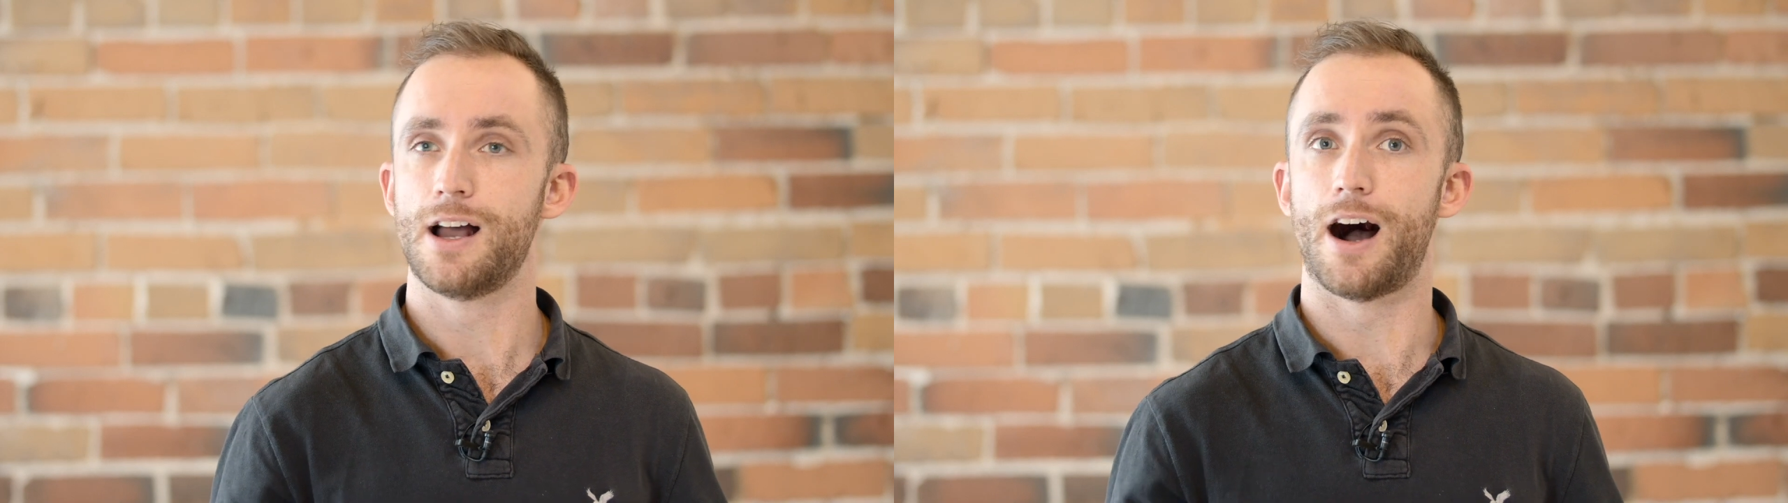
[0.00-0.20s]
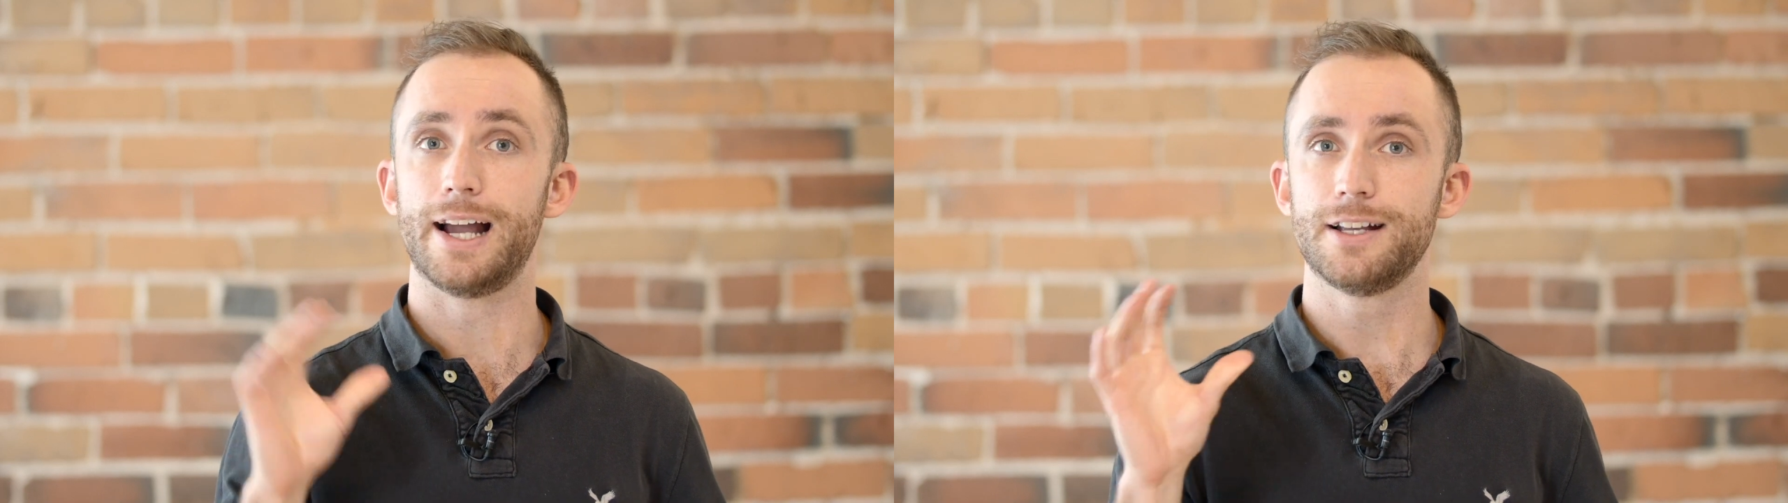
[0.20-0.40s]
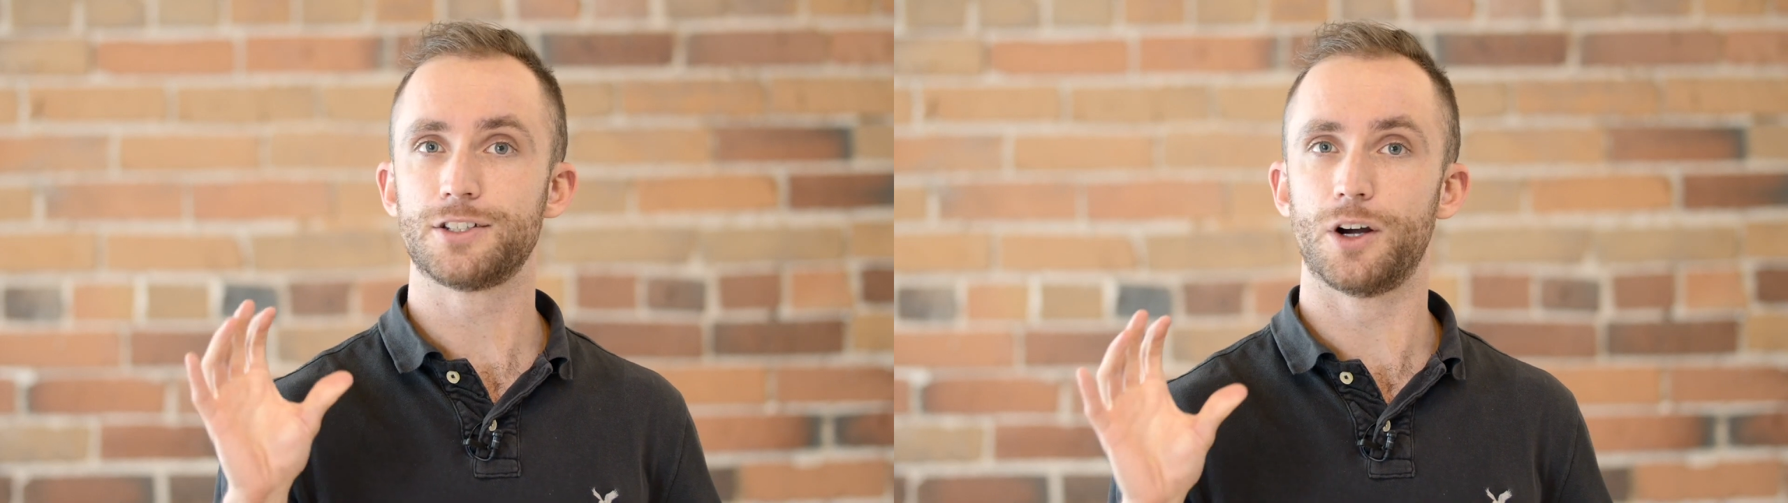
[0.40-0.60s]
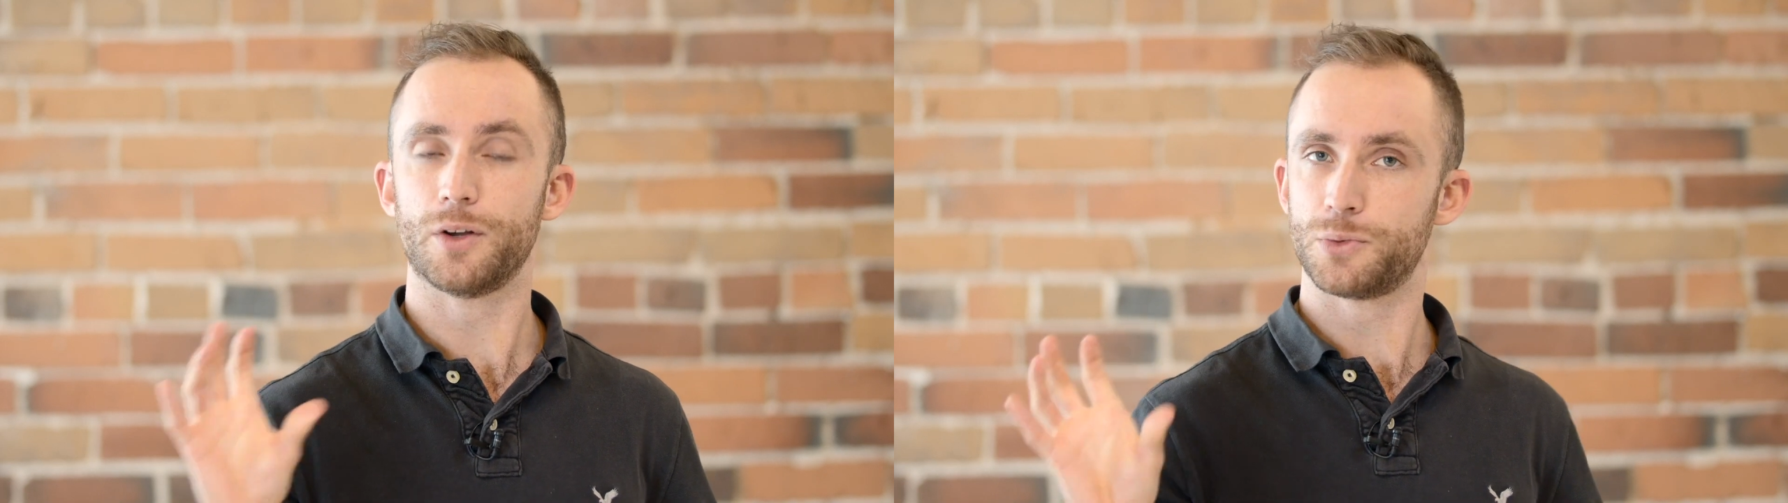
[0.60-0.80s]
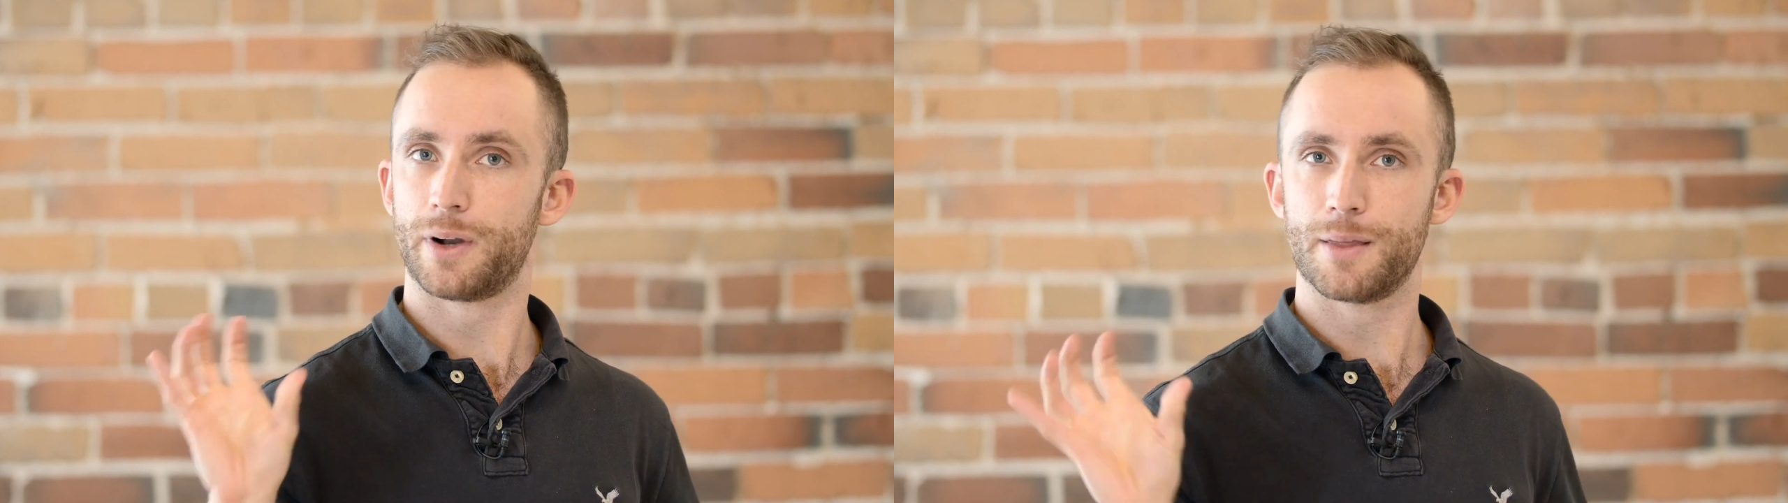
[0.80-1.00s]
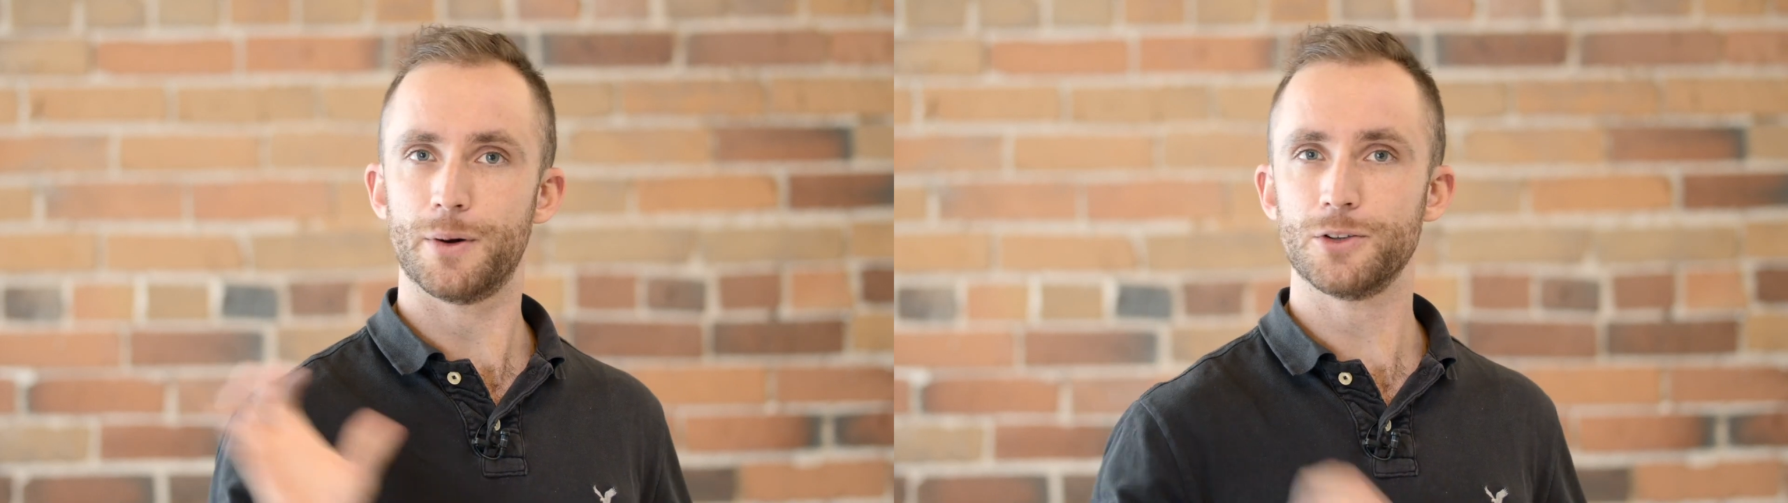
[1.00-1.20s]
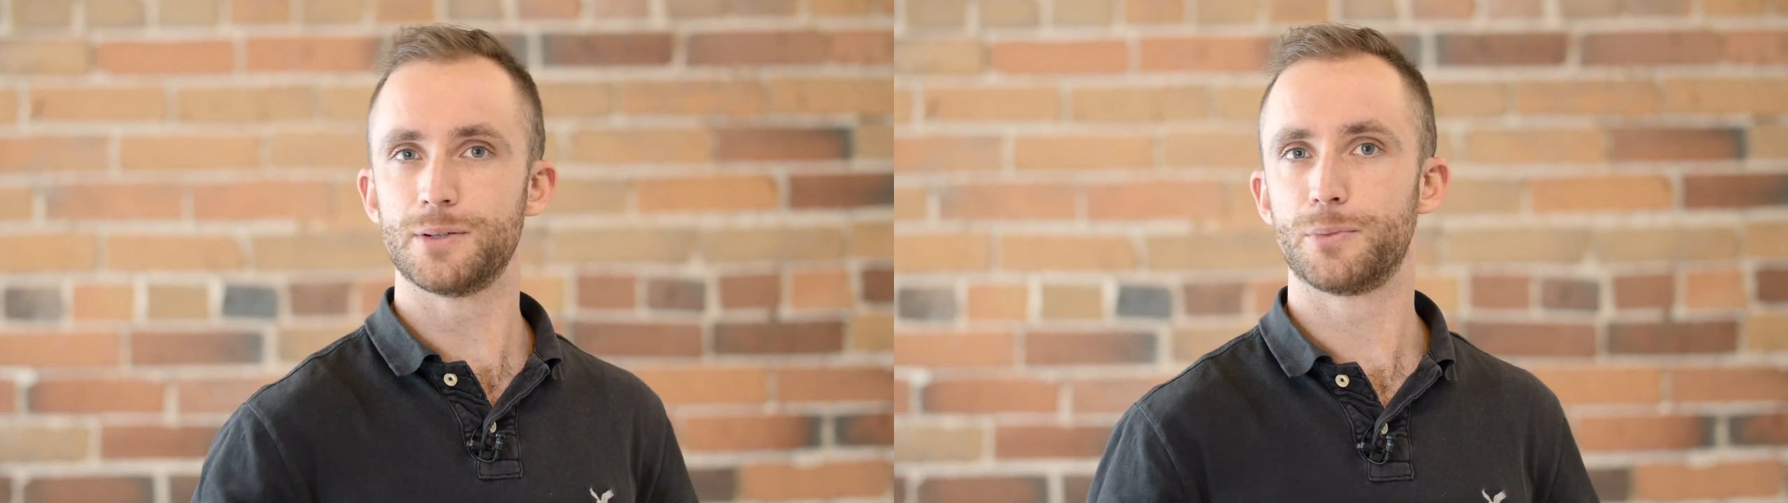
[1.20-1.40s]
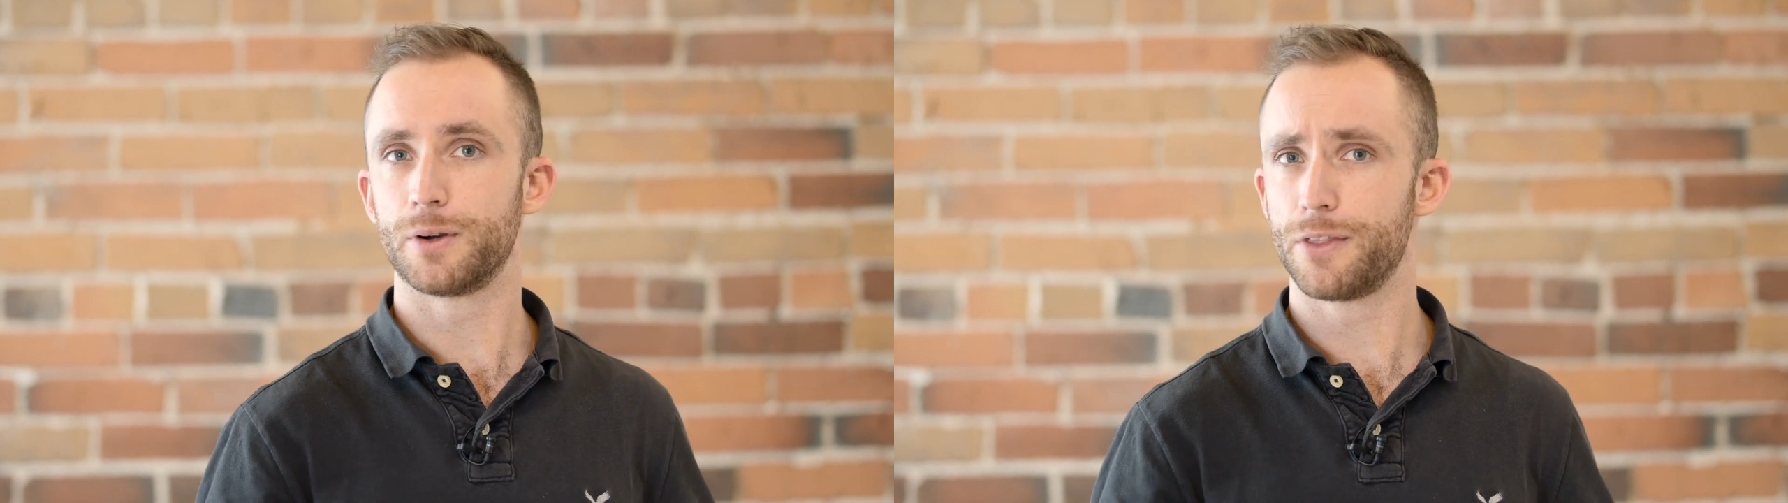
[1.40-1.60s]
ISO is one of the
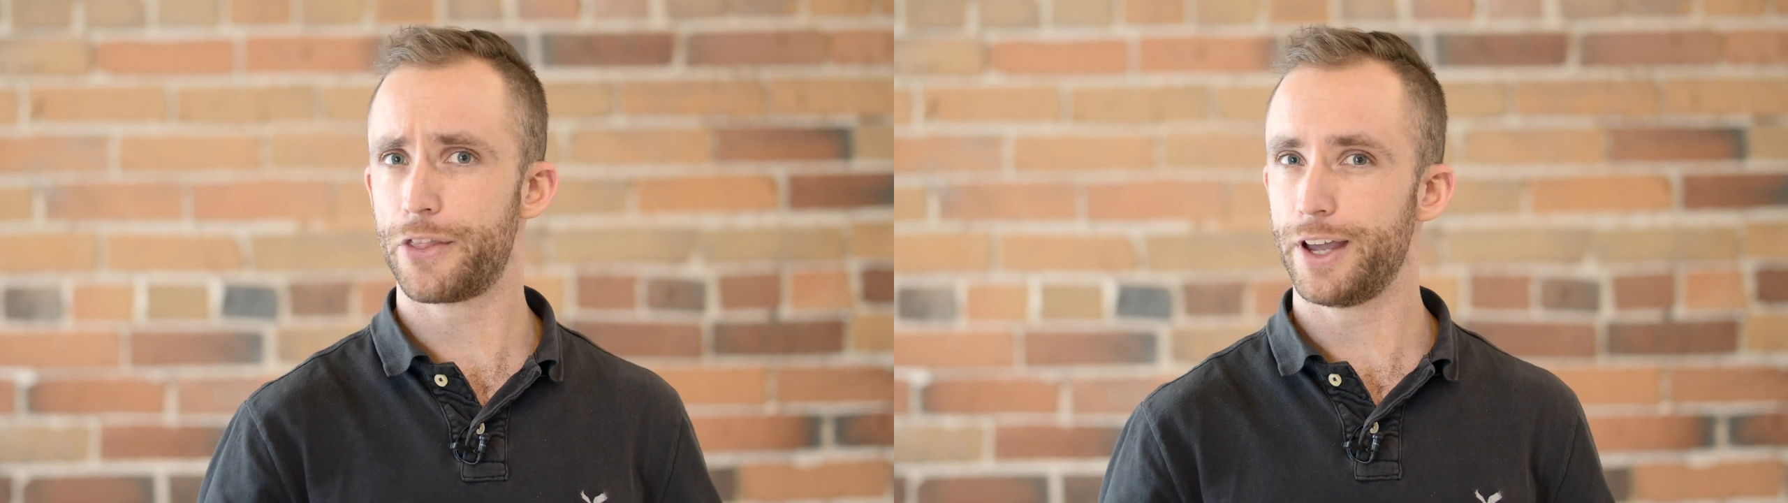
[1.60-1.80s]
most important